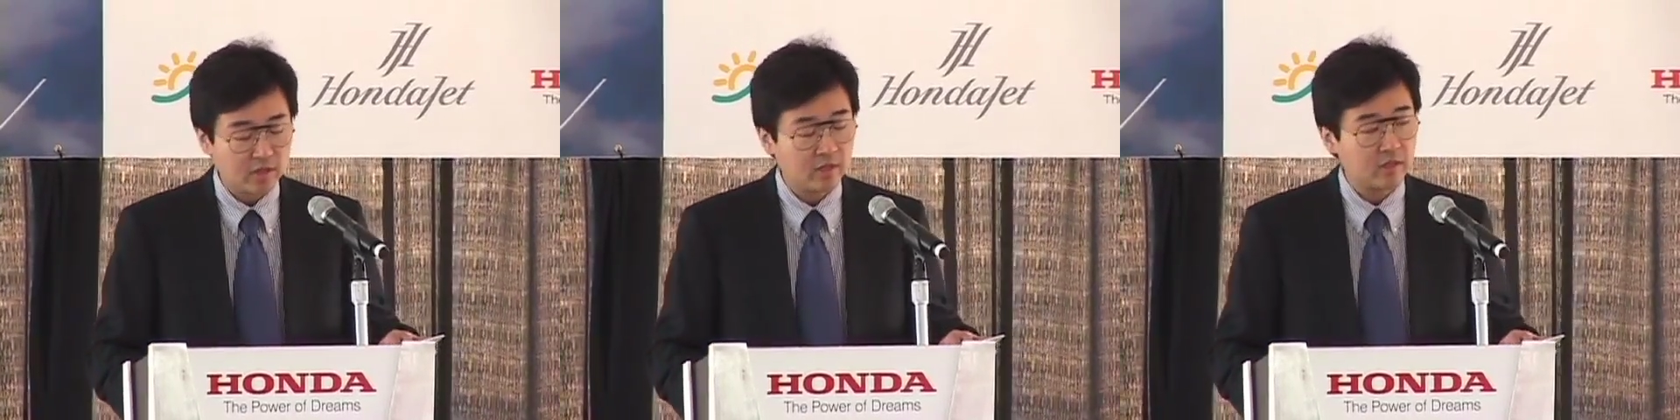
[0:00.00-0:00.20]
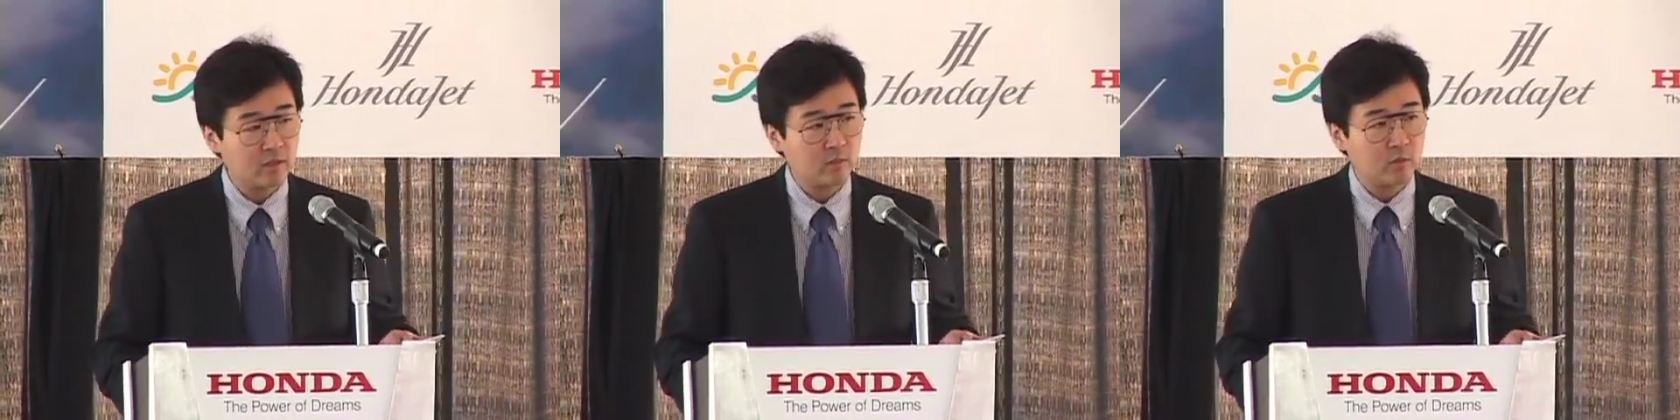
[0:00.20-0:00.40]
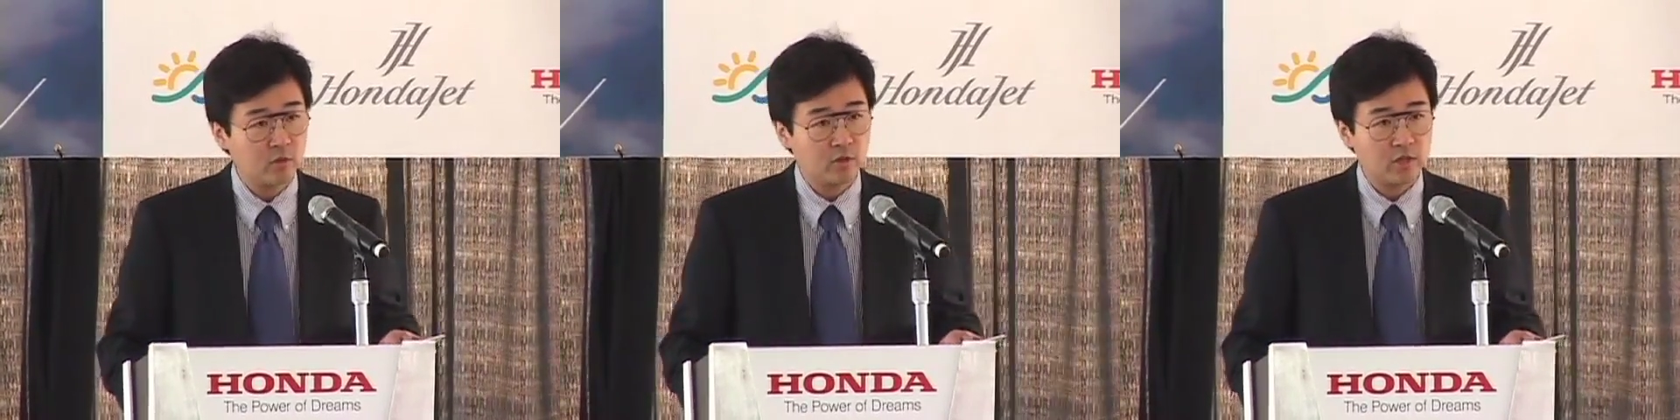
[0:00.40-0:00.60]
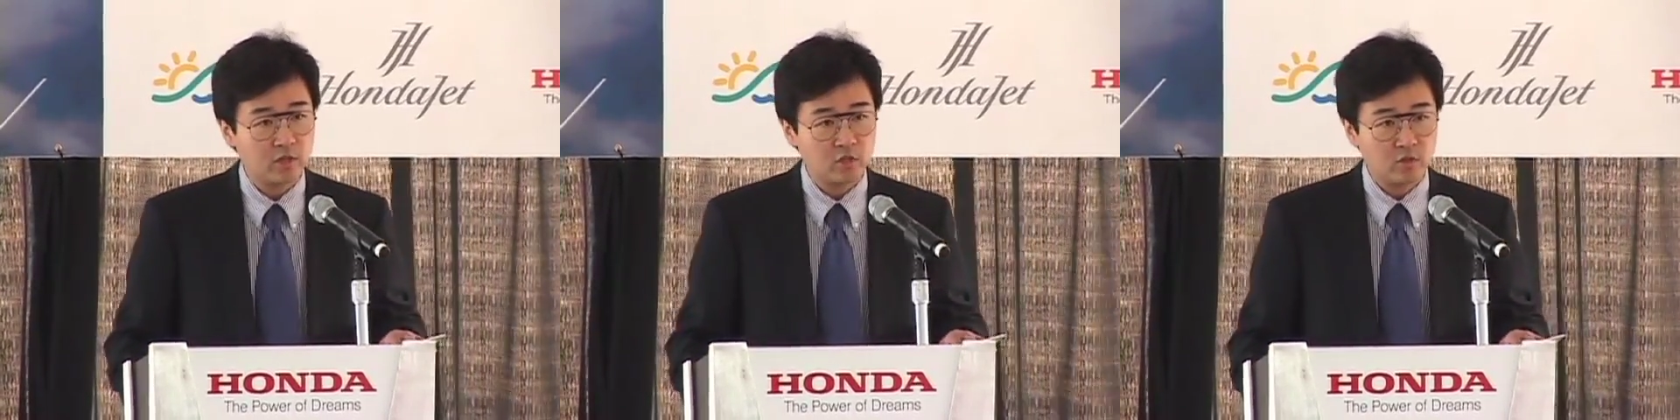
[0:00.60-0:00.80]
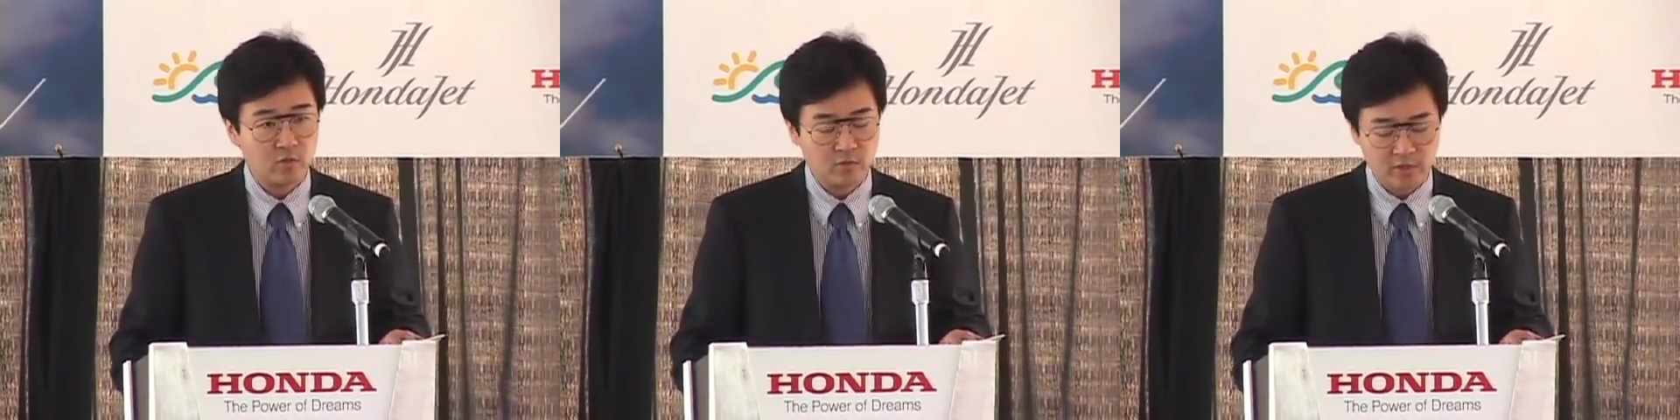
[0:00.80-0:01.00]
and
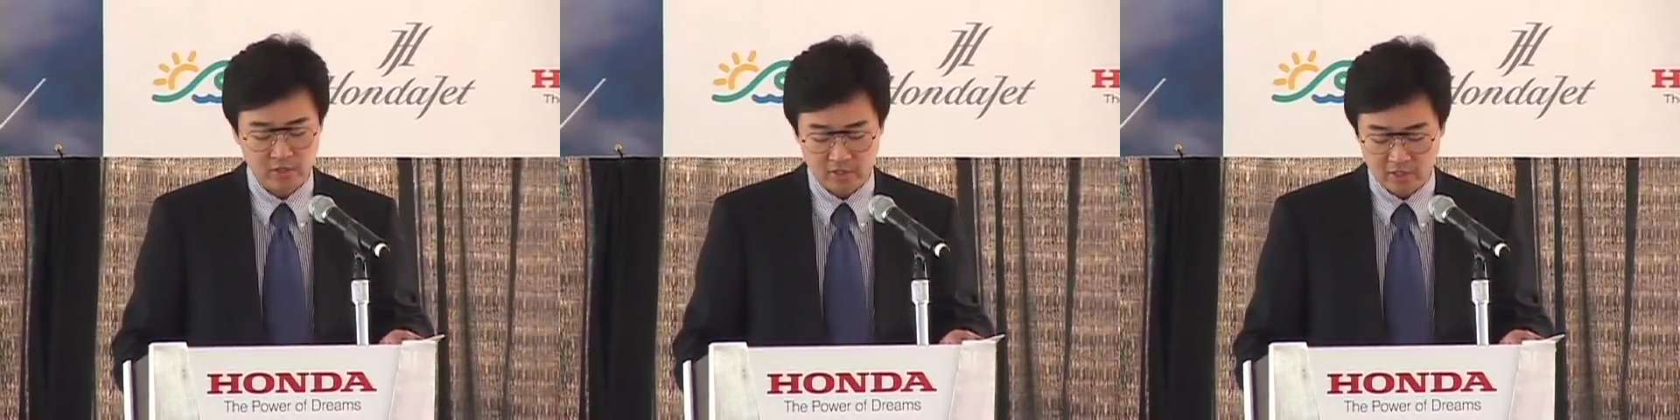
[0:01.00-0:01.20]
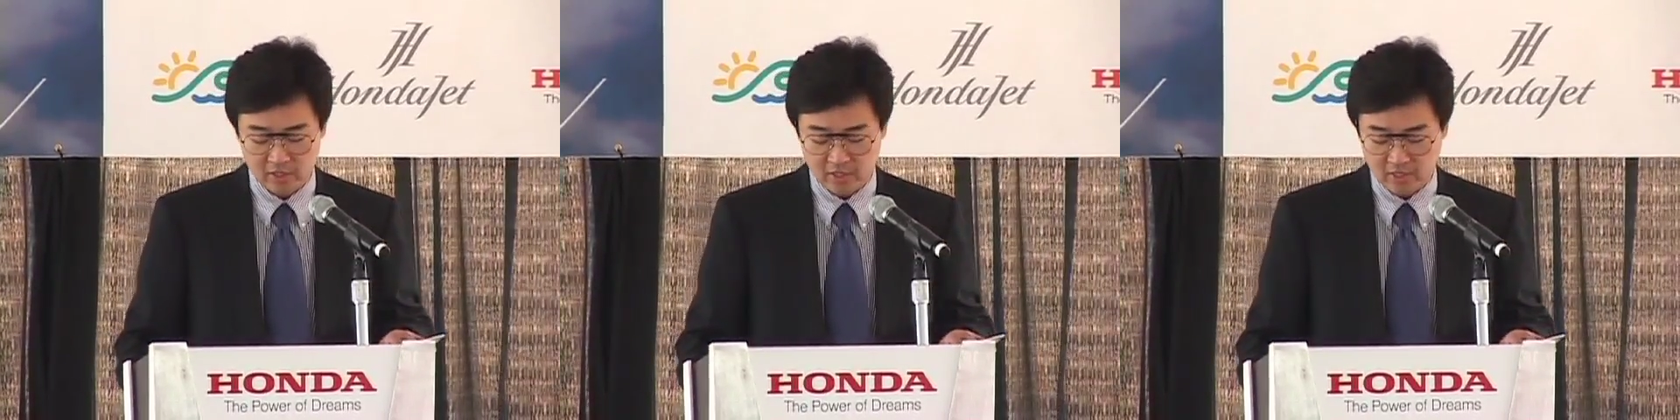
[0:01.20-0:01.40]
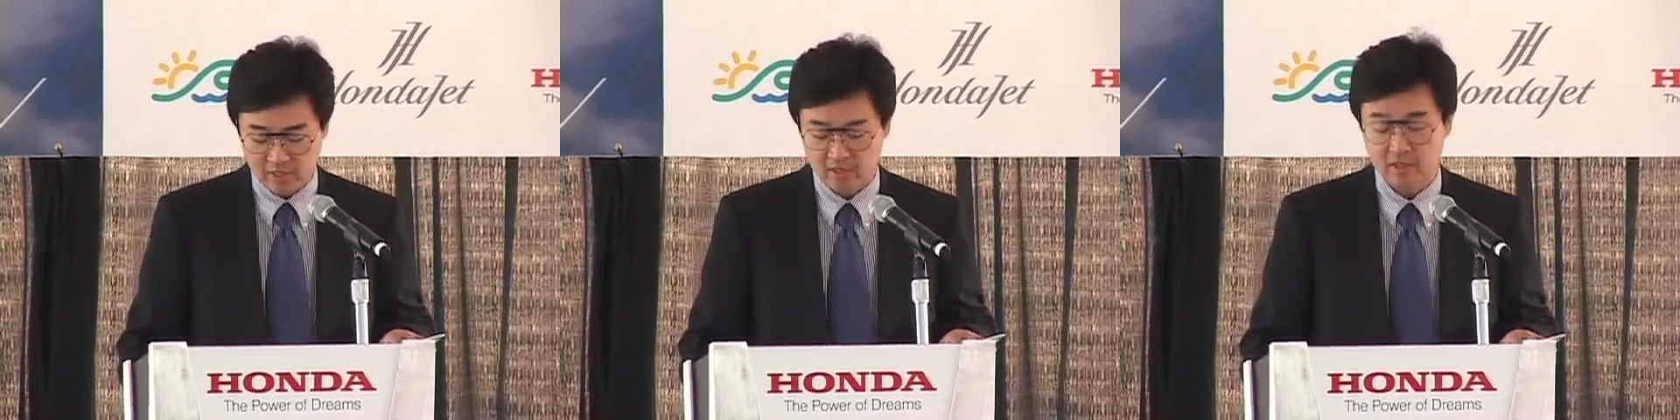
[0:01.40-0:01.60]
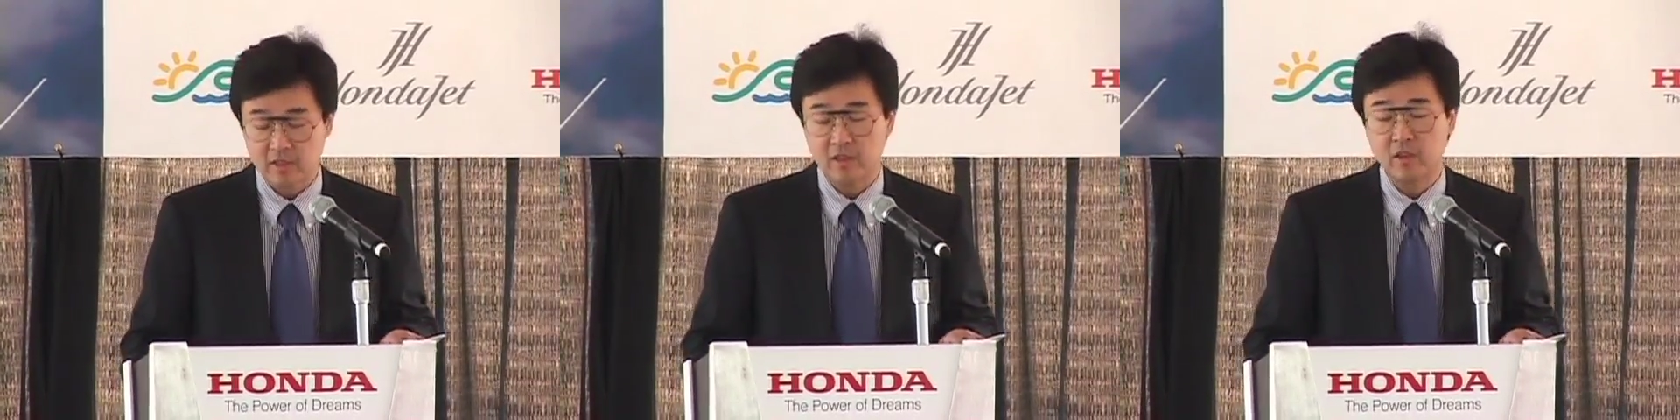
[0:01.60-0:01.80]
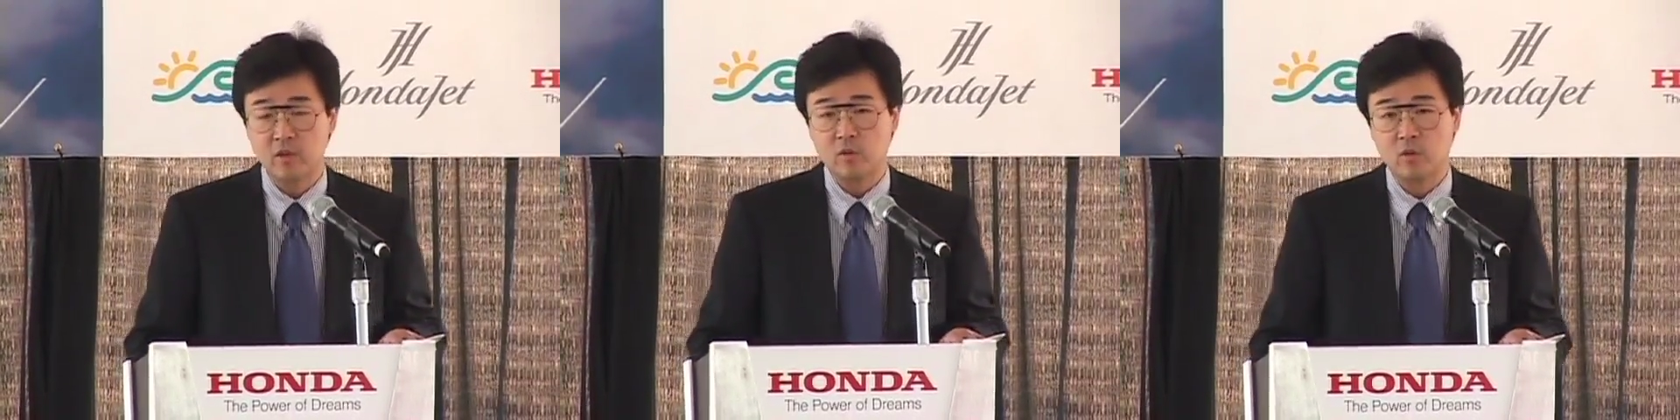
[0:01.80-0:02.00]
production facility
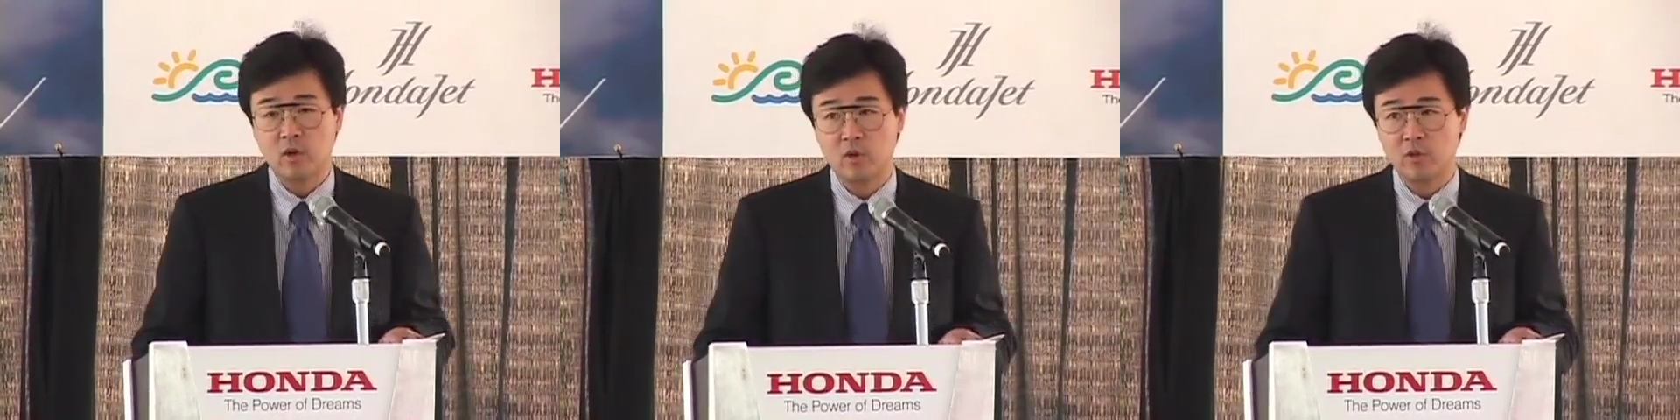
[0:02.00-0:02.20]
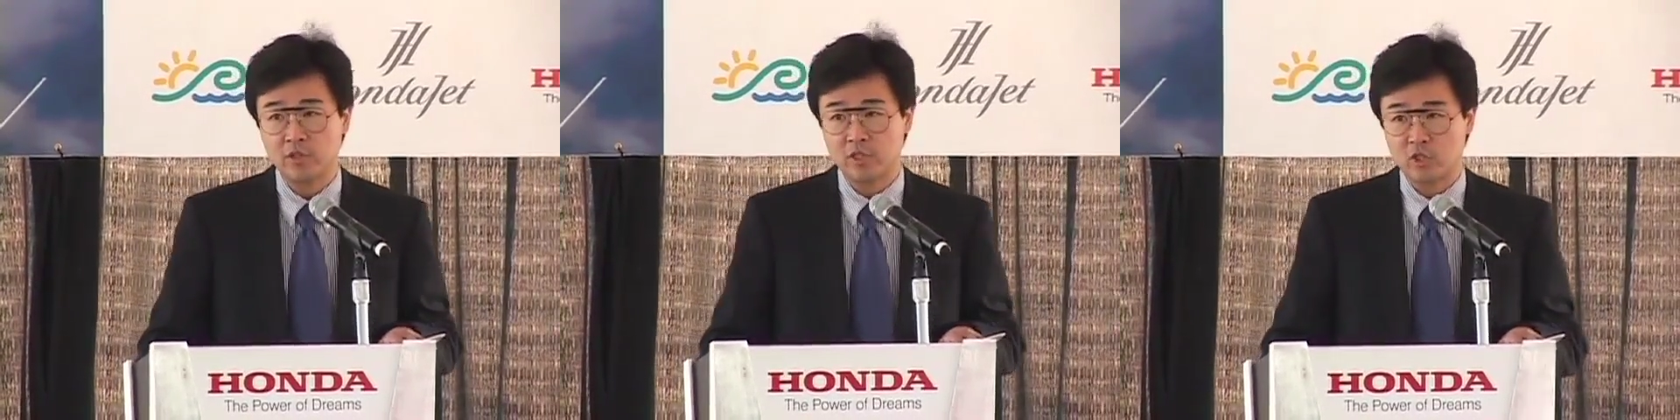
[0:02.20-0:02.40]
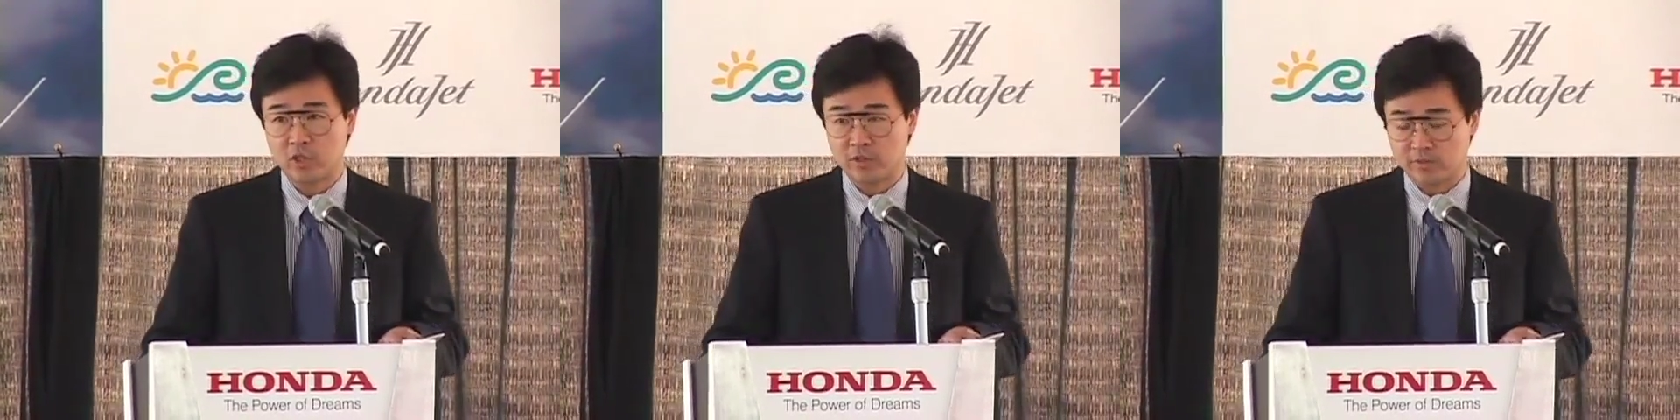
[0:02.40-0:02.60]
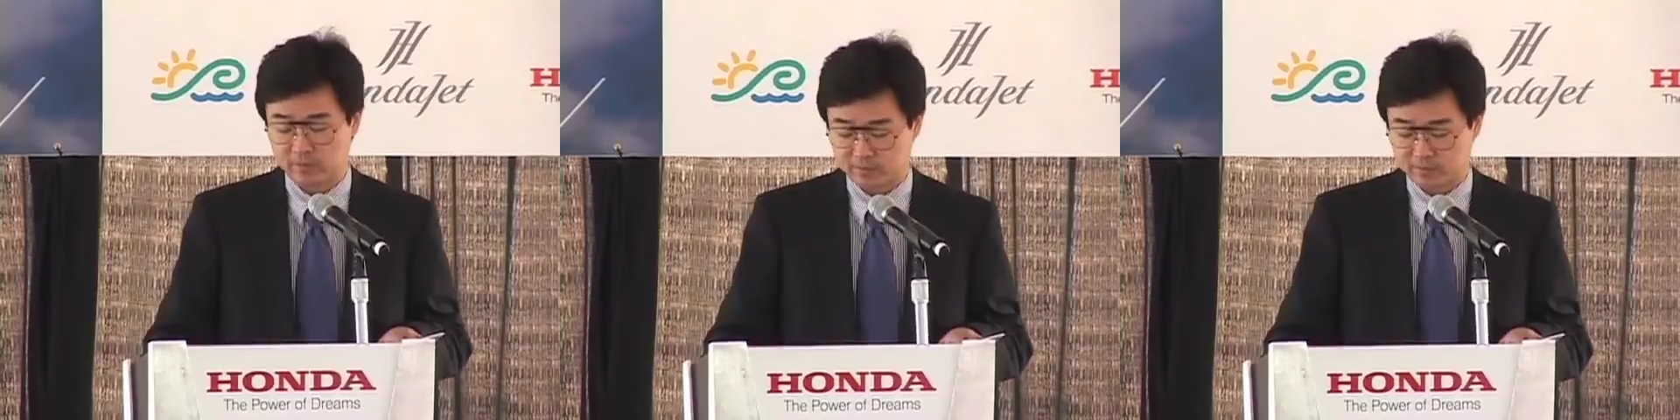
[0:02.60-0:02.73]
for HondaJet